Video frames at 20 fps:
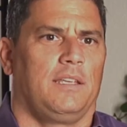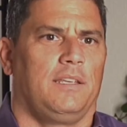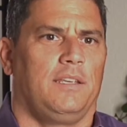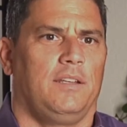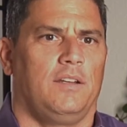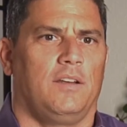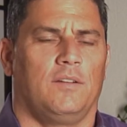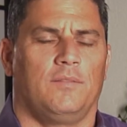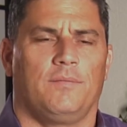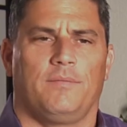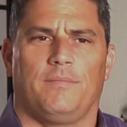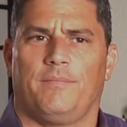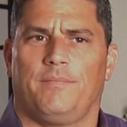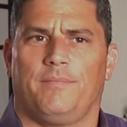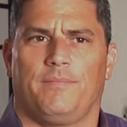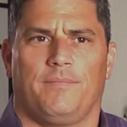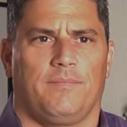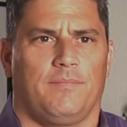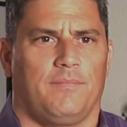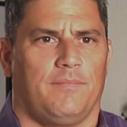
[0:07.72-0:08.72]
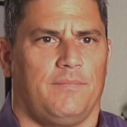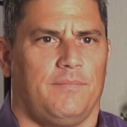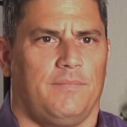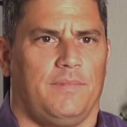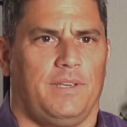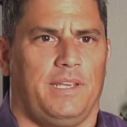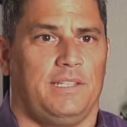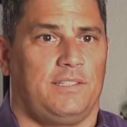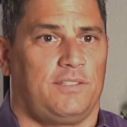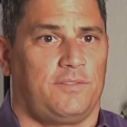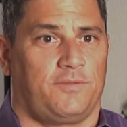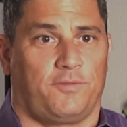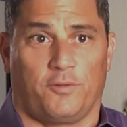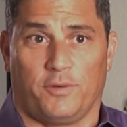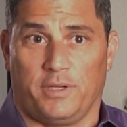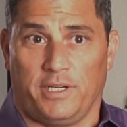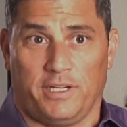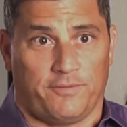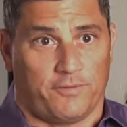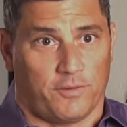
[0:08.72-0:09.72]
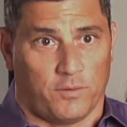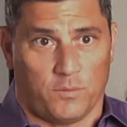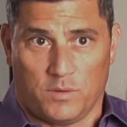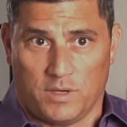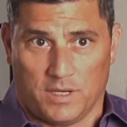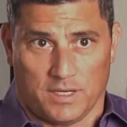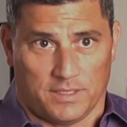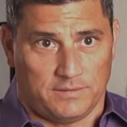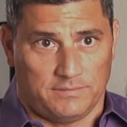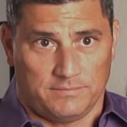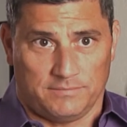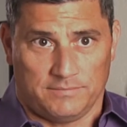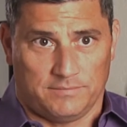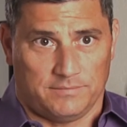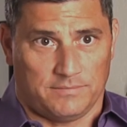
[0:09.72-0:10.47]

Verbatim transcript: You know, it's free for one.